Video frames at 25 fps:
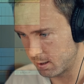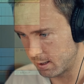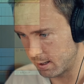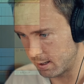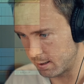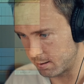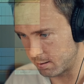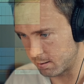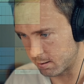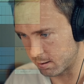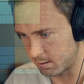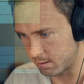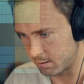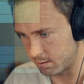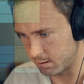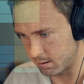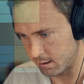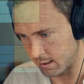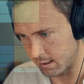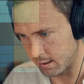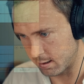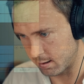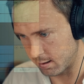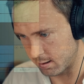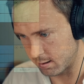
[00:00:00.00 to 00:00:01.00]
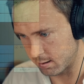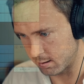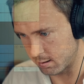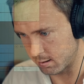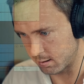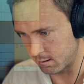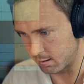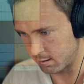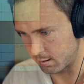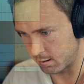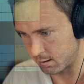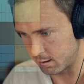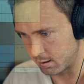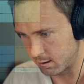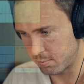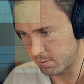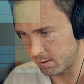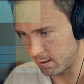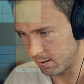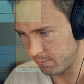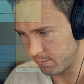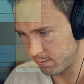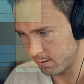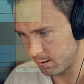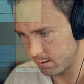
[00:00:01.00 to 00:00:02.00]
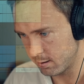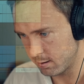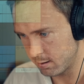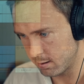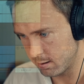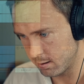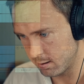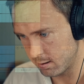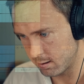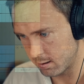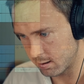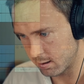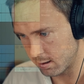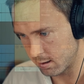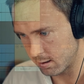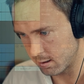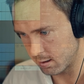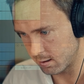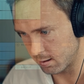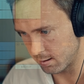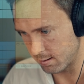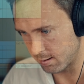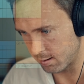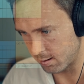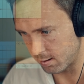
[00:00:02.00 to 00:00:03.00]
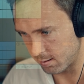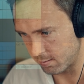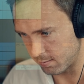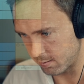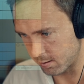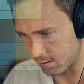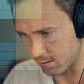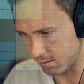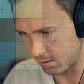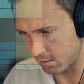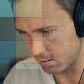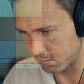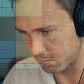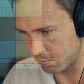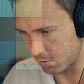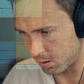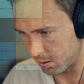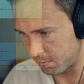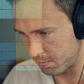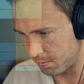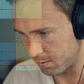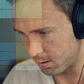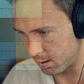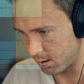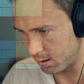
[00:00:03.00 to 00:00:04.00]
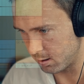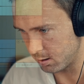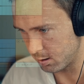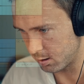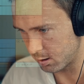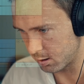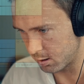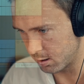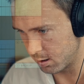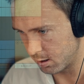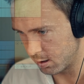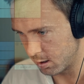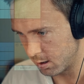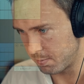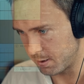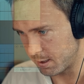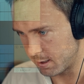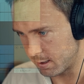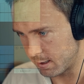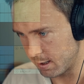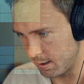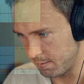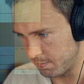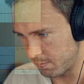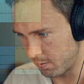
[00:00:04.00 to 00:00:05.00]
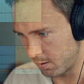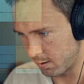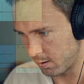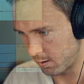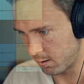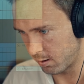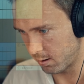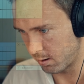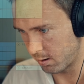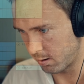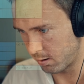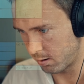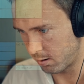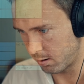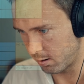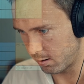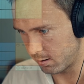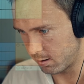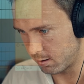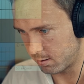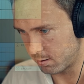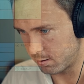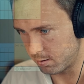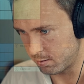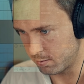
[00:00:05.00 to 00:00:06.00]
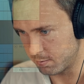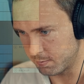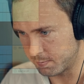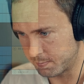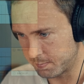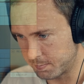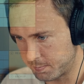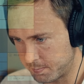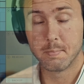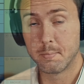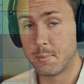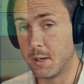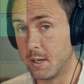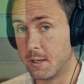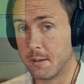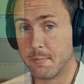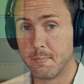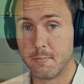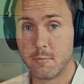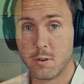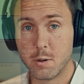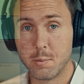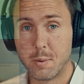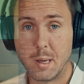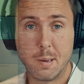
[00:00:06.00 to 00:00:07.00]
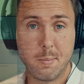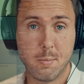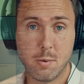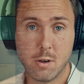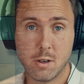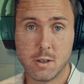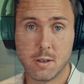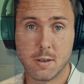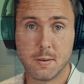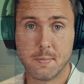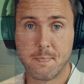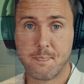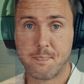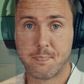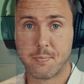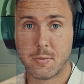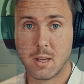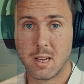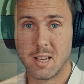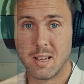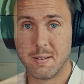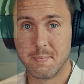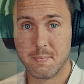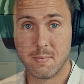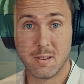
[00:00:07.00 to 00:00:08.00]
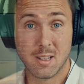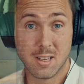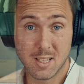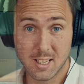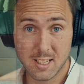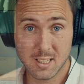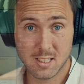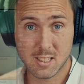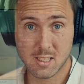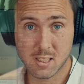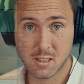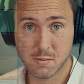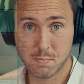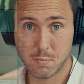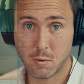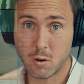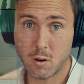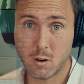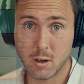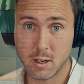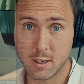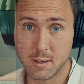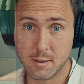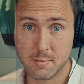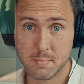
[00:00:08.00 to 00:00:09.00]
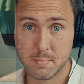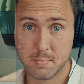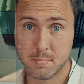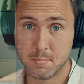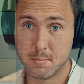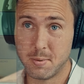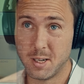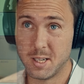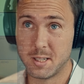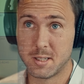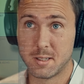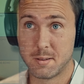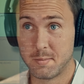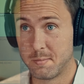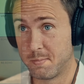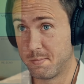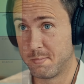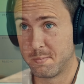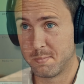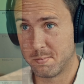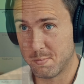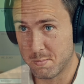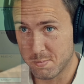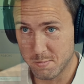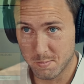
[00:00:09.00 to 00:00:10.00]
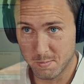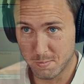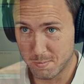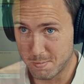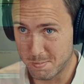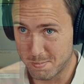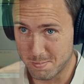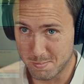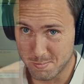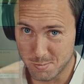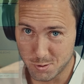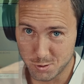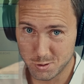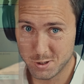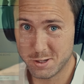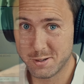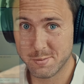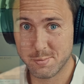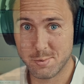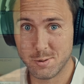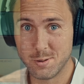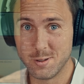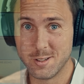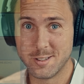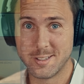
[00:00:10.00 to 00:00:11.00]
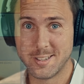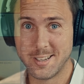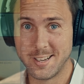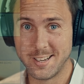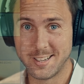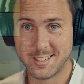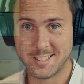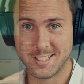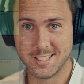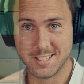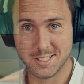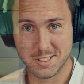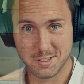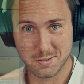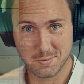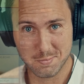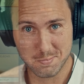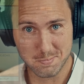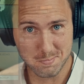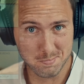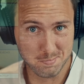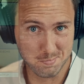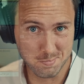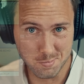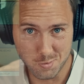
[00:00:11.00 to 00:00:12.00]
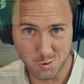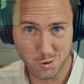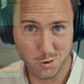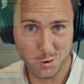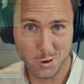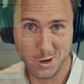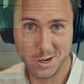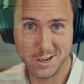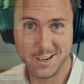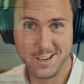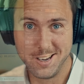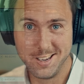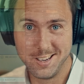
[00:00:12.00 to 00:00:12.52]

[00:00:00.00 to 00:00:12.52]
And you can do that under Preferences, Record Warp Launch, bit depth 32. But remember, less is more, but multiple takes is more.